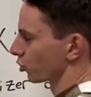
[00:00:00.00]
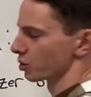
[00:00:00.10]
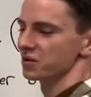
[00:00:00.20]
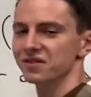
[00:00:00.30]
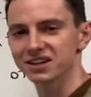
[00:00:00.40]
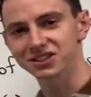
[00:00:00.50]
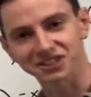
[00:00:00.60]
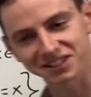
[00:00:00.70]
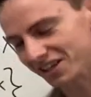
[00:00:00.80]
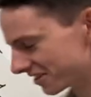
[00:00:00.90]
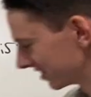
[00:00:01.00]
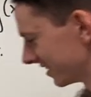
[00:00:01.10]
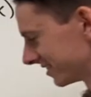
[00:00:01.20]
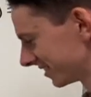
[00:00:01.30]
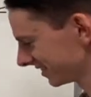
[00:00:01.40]
orb of X, just because I think
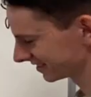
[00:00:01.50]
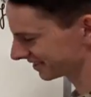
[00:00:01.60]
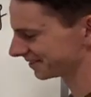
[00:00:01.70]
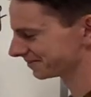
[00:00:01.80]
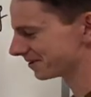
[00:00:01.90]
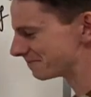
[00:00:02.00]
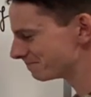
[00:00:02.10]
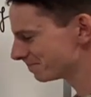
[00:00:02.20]
that's kind of fun.